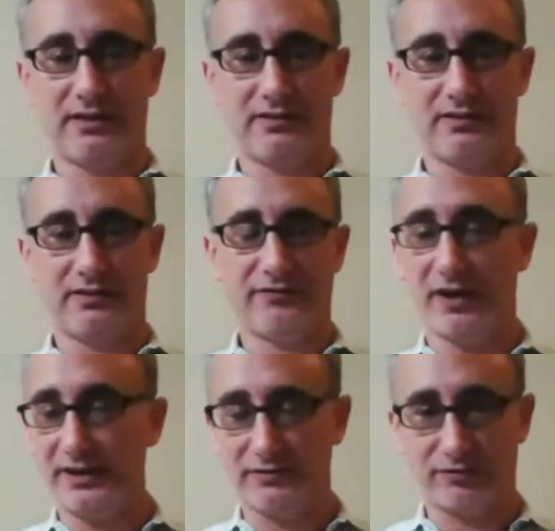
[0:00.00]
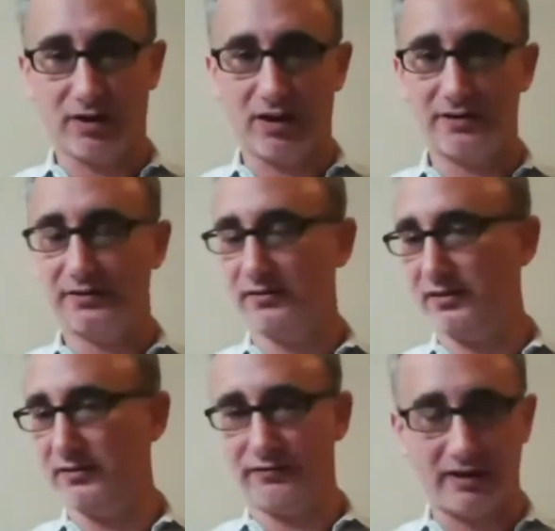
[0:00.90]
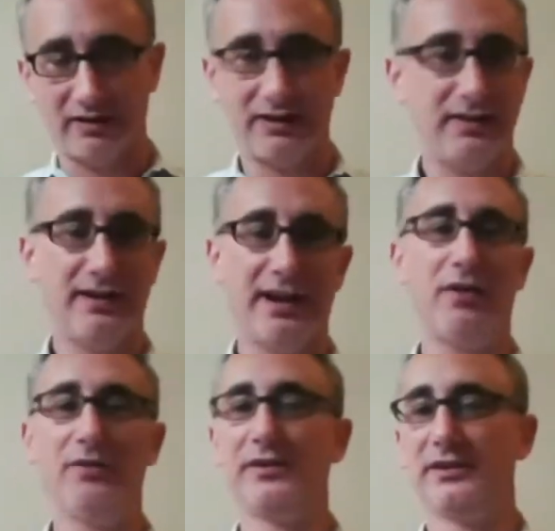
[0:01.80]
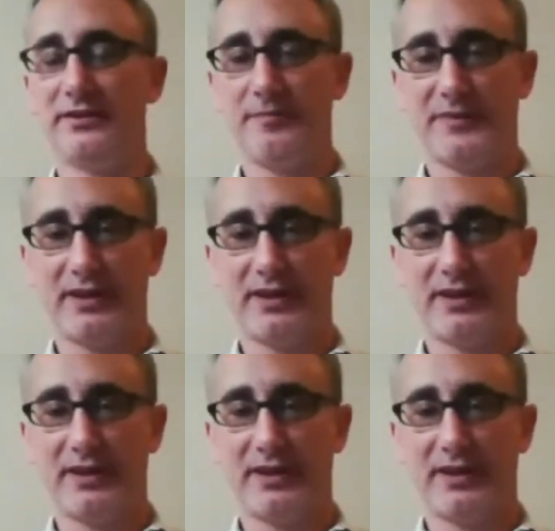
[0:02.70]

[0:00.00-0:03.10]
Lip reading: at finding fraud and ferreting it out.